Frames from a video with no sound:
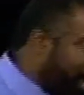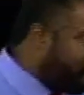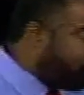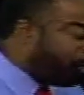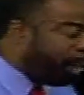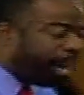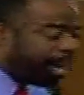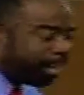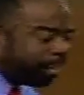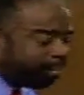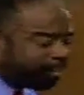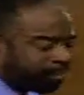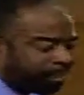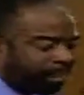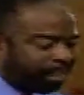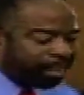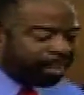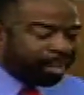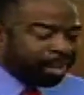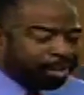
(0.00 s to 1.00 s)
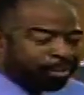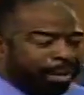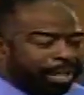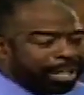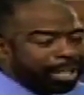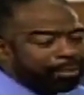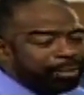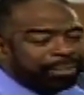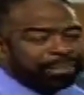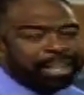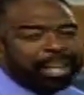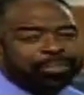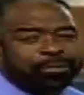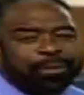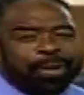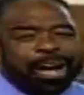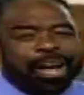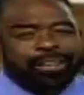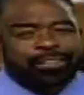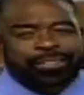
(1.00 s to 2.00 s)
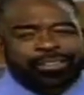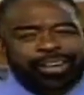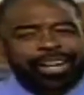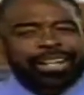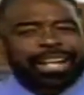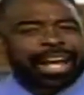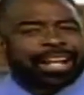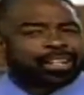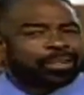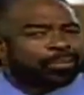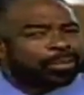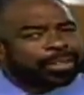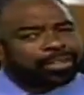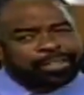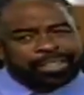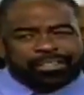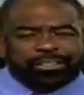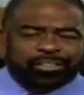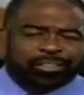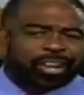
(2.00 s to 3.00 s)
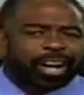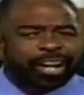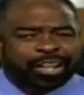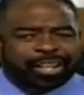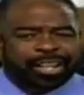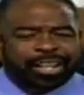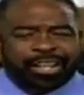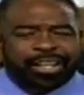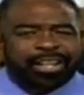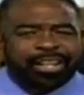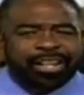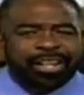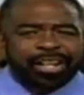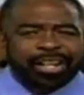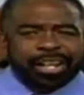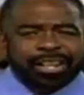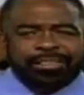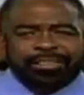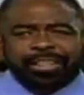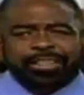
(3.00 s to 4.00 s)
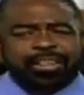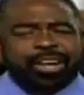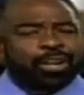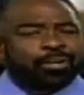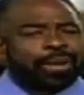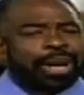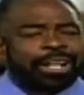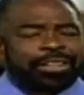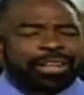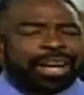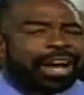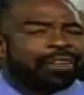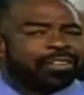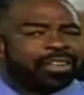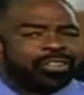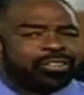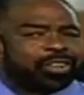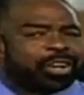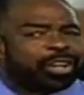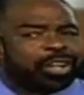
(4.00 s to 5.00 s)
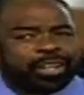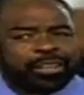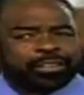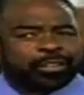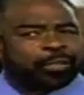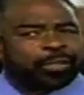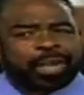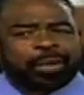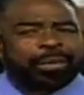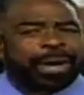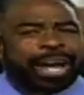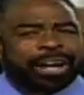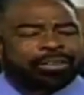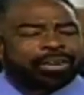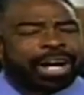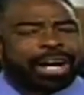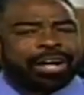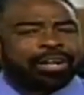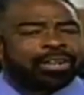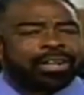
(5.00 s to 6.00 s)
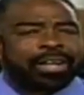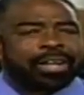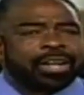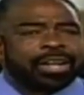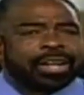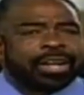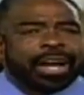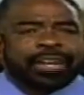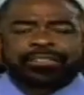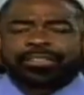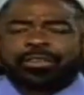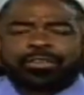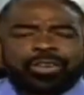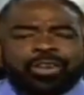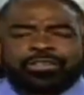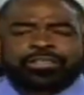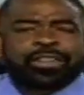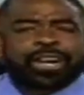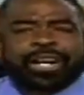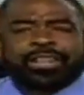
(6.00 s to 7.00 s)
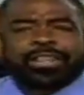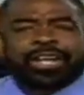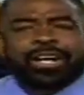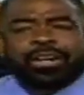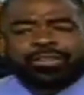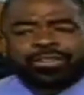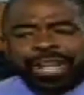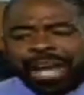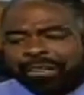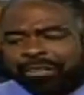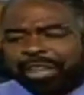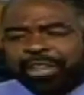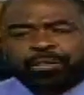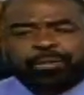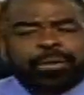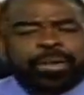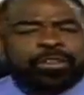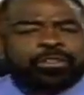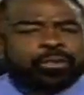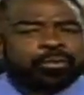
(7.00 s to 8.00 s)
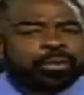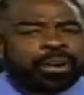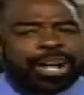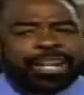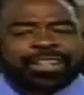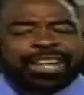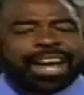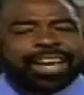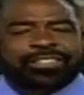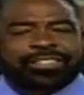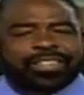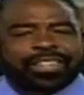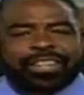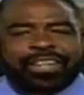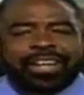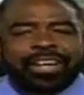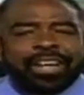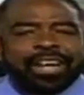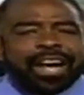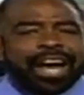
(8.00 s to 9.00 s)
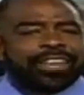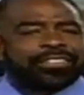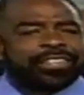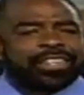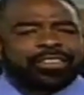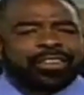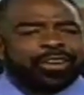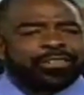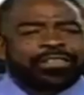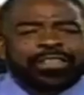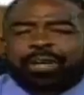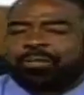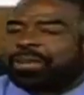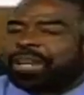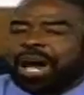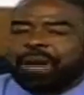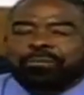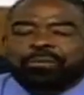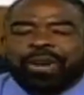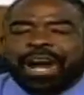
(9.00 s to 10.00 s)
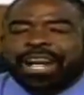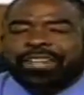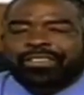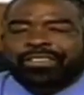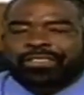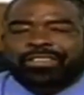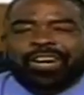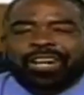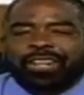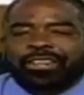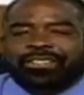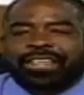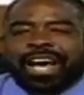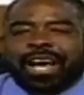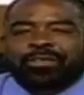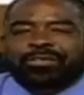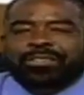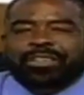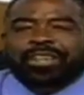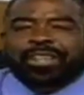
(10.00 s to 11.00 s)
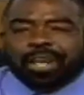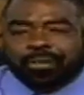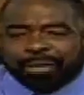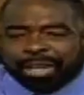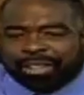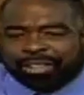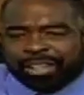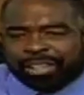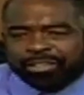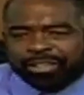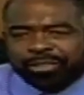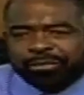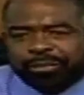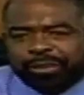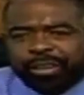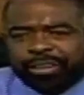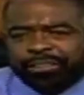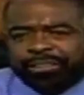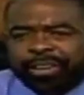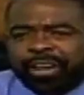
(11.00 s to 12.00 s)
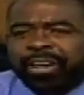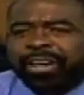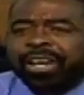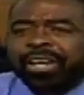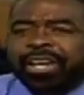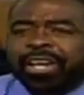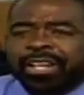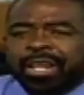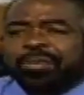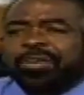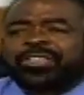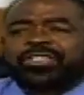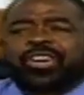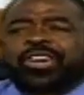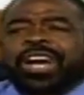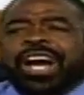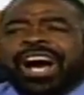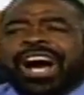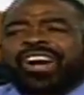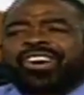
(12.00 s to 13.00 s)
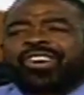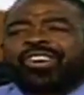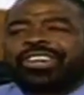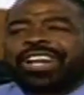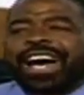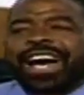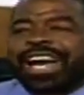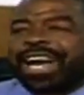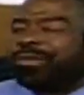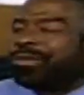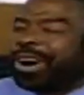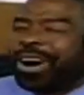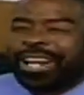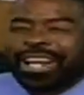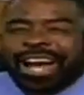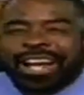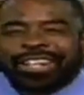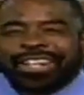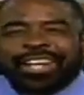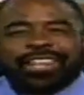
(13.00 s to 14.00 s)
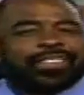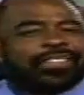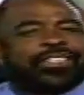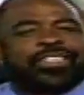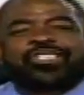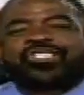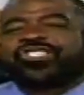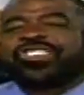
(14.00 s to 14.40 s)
How are you, sir? My name is Les Brown, sir. I'd like to be a disc jockey. He said, young man, you have any journalism in your background? I said, oh, no, sir, I don't. You have any experience in broadcasting? I said, no, sir, but I practice all the time, sir. Let me audition for you, sir. Let me show you how good I am. All I need is a